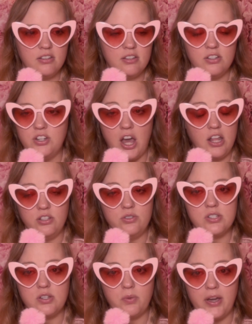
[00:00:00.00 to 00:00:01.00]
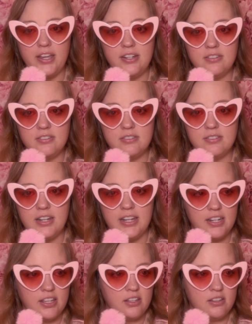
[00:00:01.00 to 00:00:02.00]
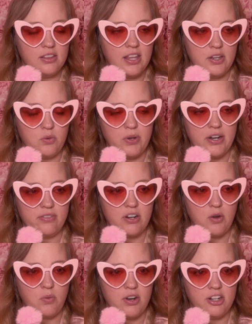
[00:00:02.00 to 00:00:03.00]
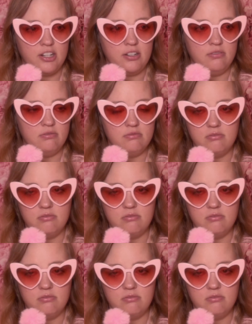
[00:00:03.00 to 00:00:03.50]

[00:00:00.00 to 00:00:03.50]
not losing weight, eating like whatever I wanted,